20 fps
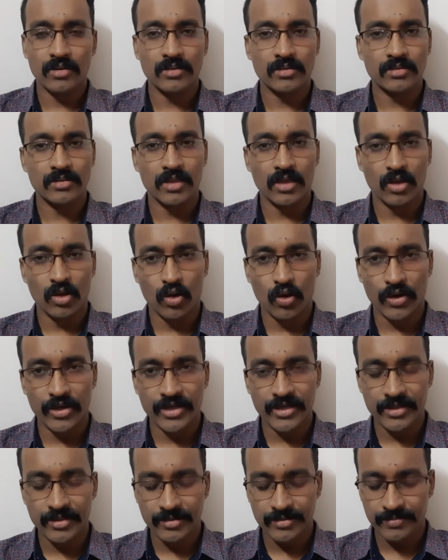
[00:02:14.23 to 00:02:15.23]
the
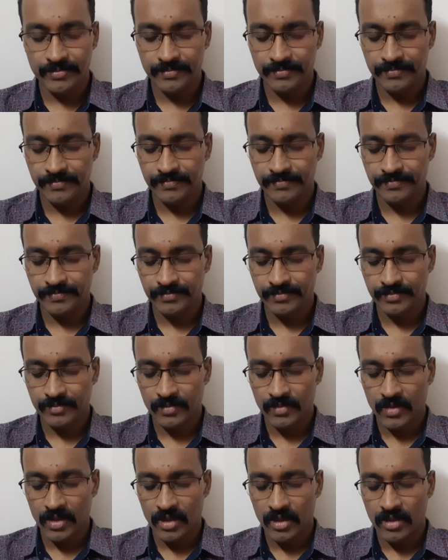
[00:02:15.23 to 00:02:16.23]
lawyer,
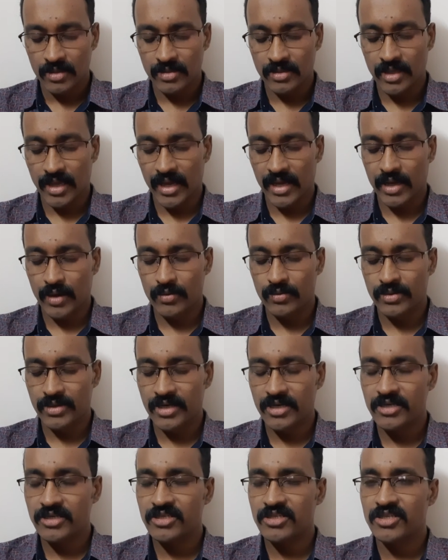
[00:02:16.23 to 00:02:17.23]
the
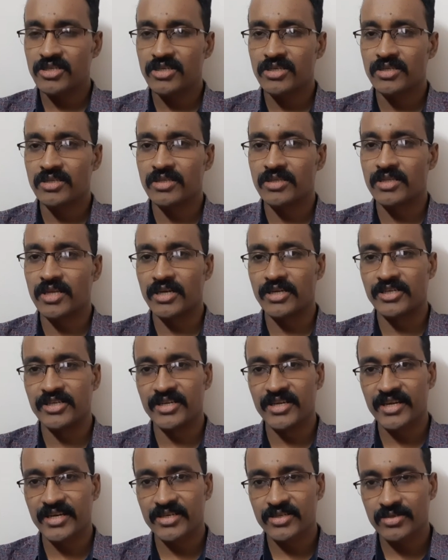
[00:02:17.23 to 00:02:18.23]
accountant, the
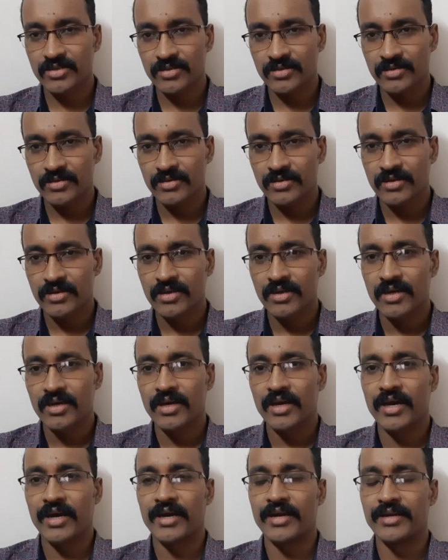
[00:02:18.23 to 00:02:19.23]
director,
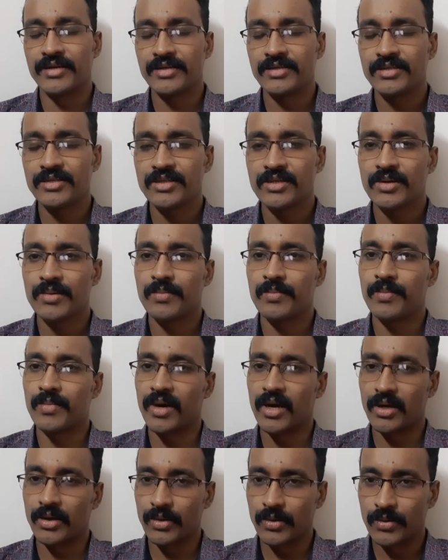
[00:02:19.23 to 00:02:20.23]
and
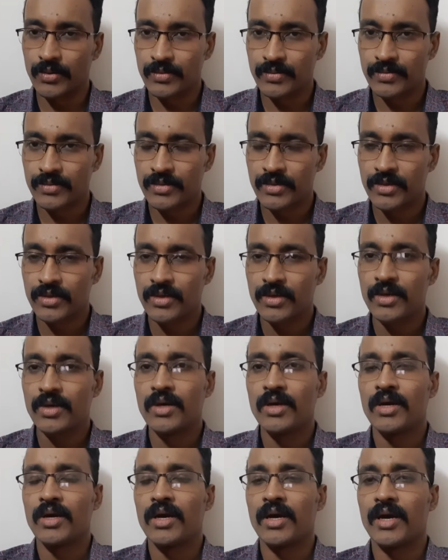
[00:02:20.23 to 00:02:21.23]
Marlowe.
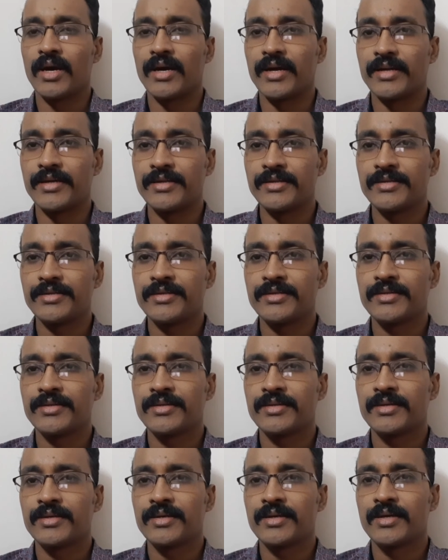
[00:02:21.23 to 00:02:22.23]
And
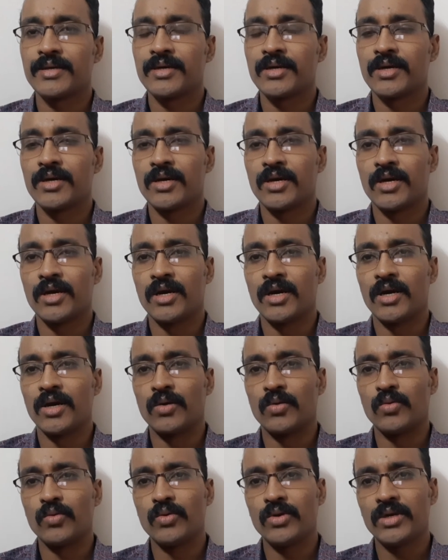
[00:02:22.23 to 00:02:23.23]

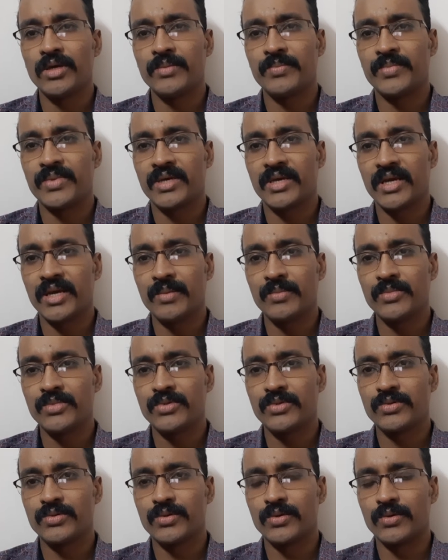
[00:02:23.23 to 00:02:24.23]
we came
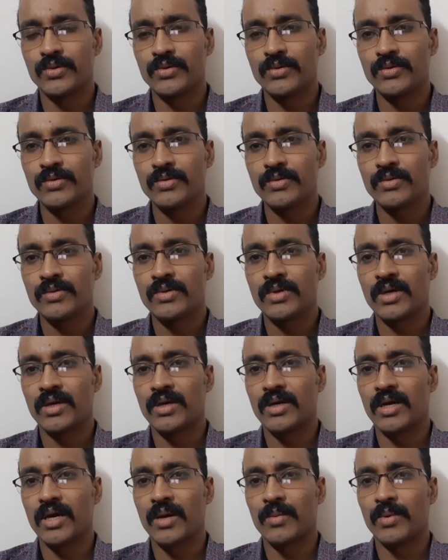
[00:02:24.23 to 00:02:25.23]
to know
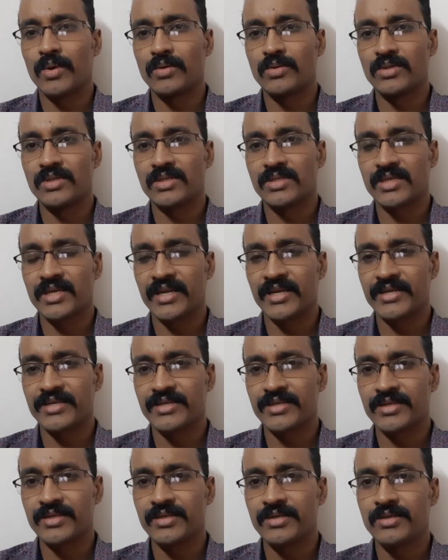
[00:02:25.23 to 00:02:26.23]
about this
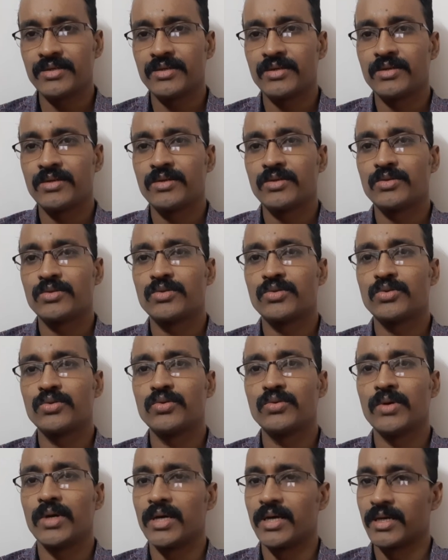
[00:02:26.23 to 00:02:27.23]
character
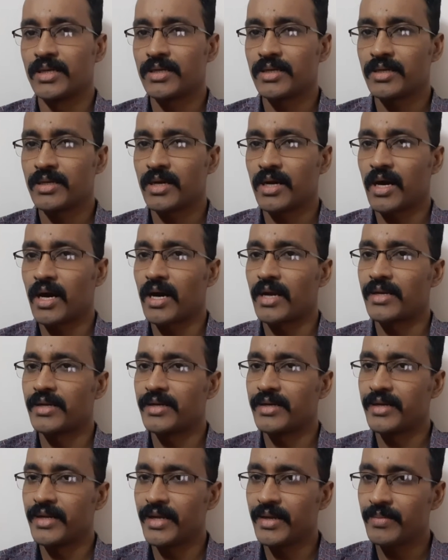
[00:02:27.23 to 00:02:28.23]
through an
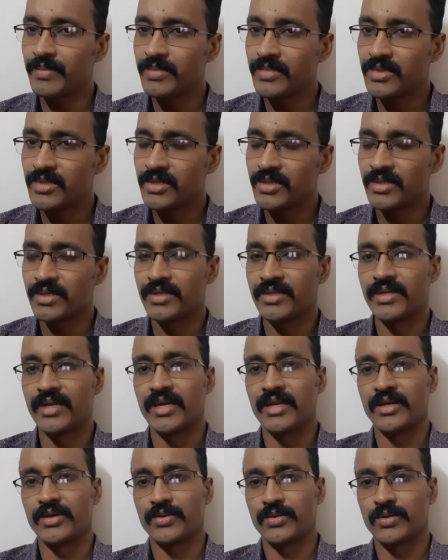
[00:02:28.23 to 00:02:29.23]
unnamed
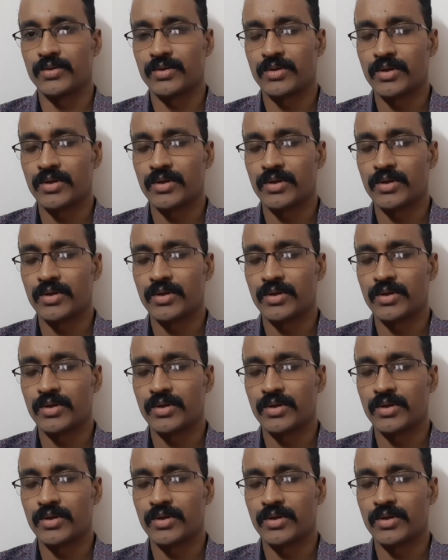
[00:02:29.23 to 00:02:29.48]
narrator.